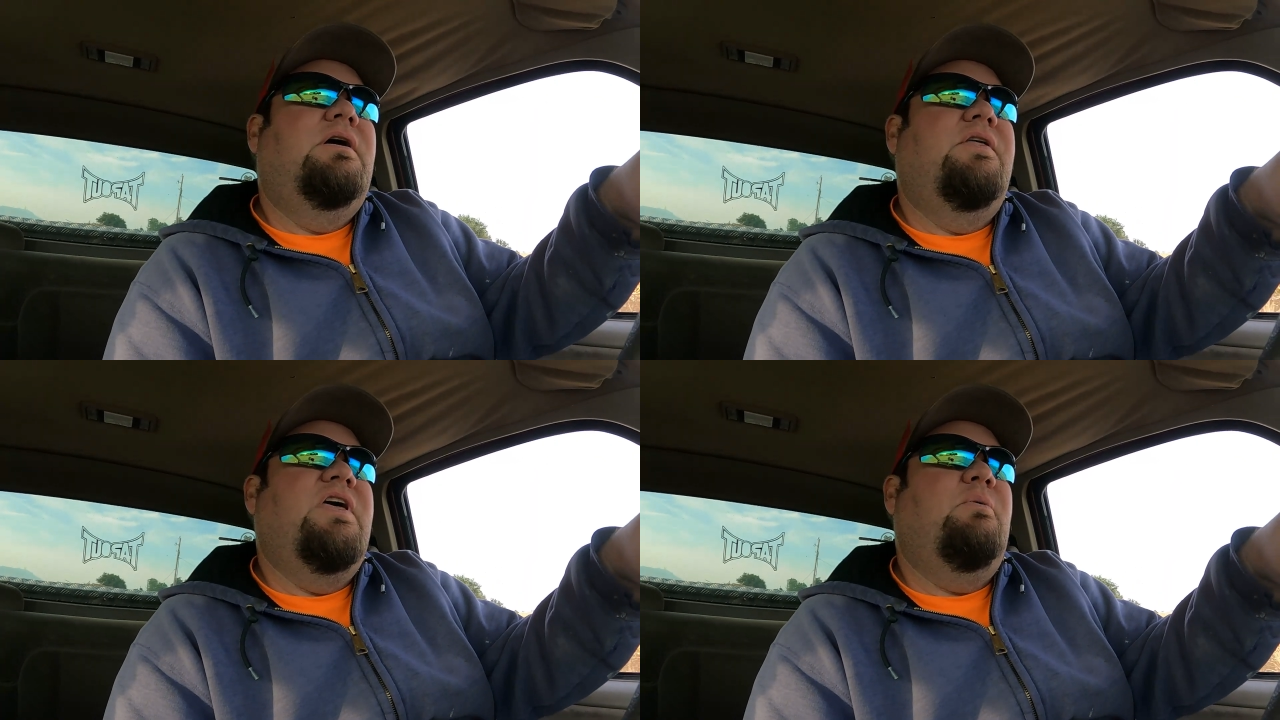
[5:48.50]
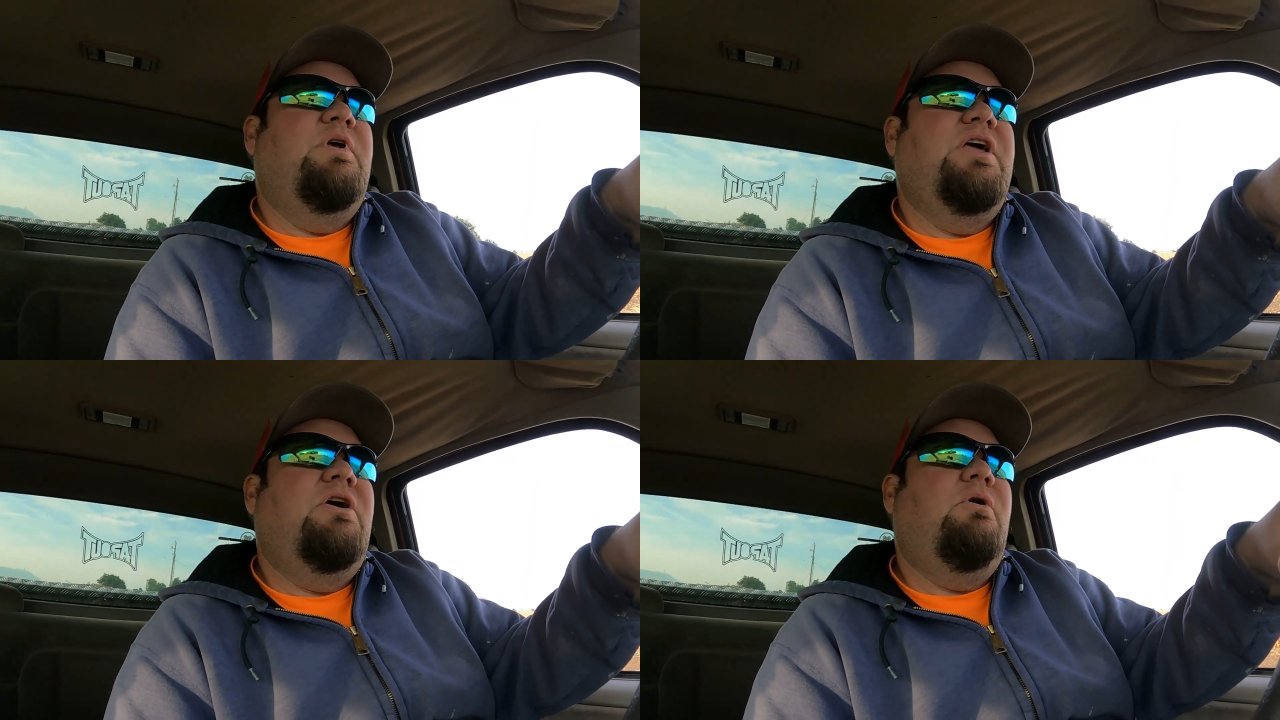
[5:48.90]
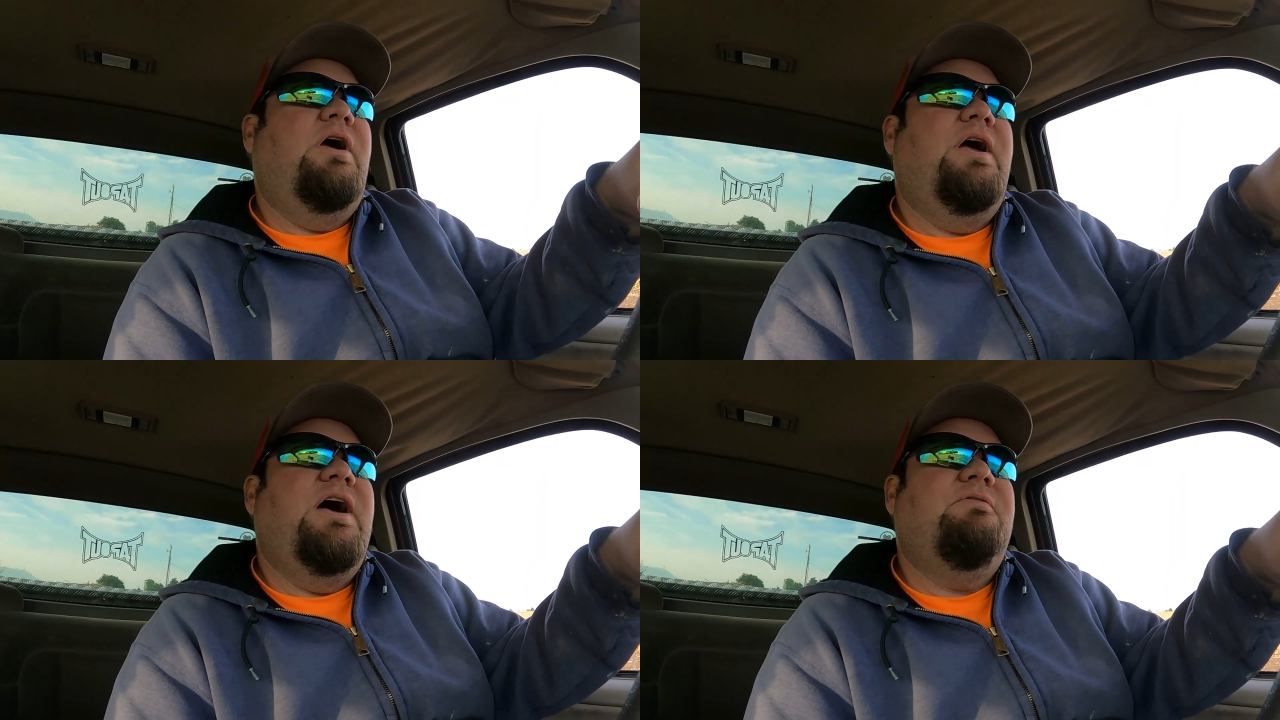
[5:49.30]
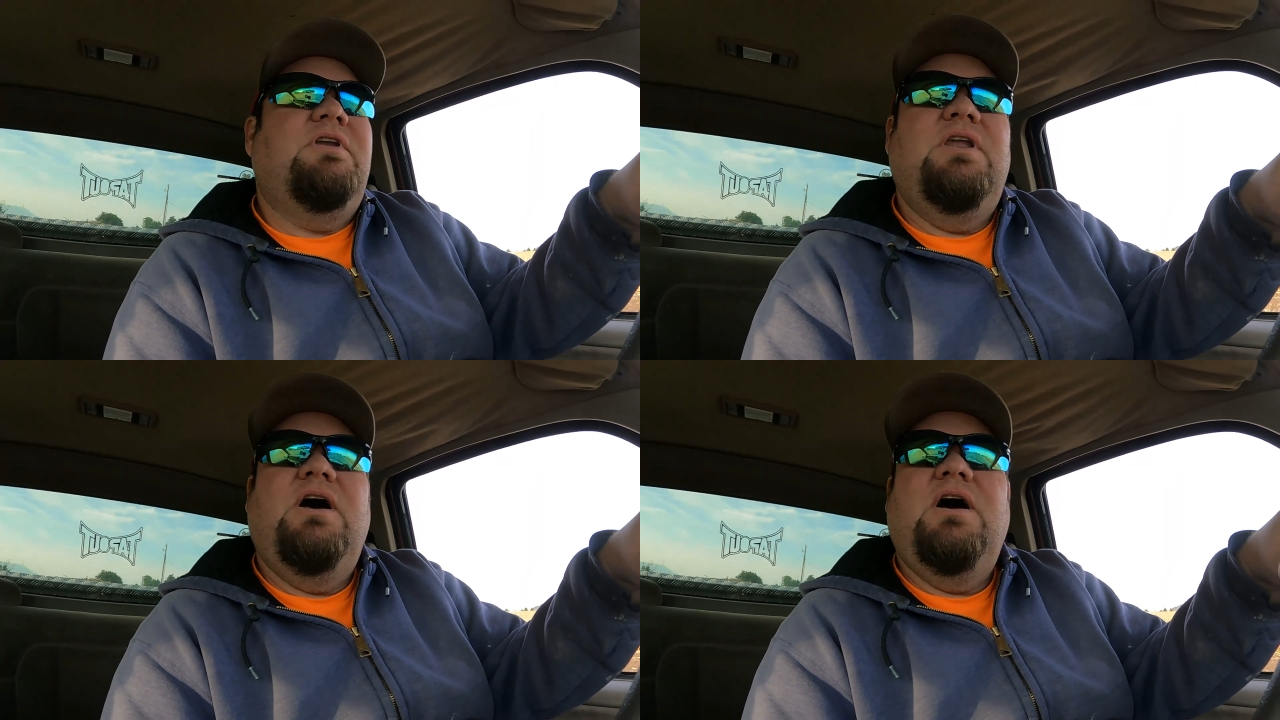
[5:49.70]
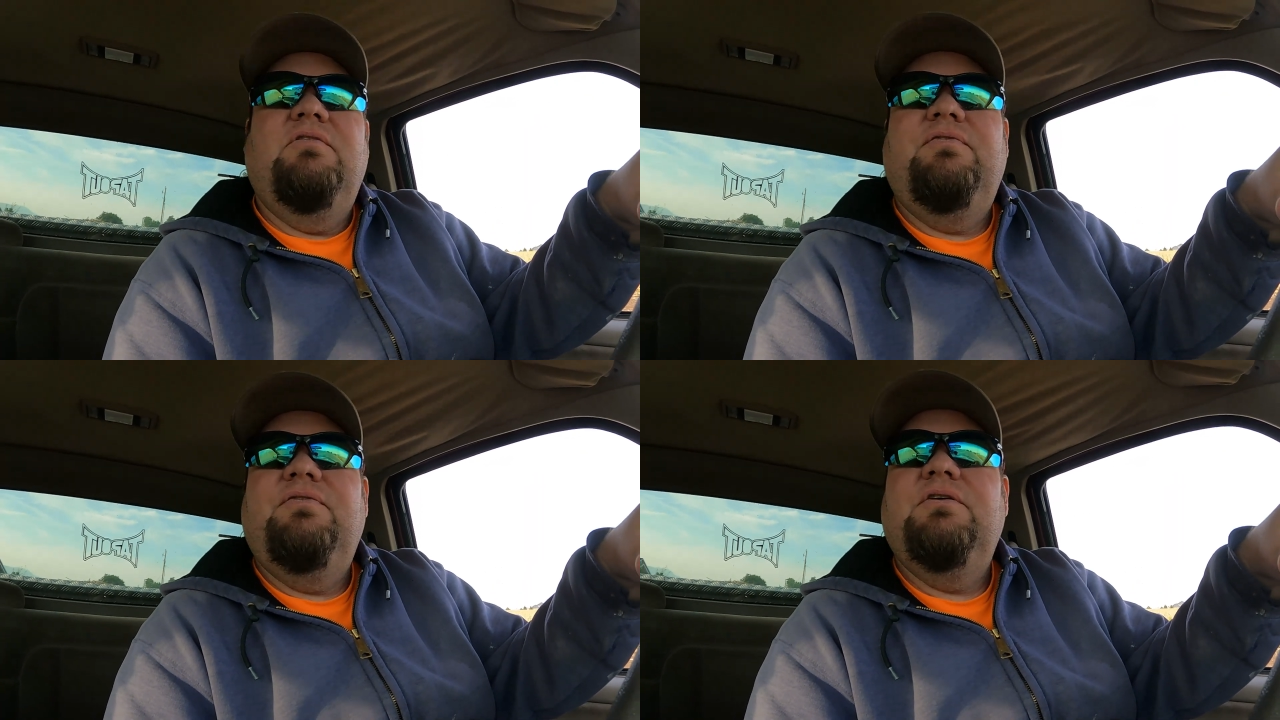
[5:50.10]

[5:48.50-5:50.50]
And then we didn't quite have enough.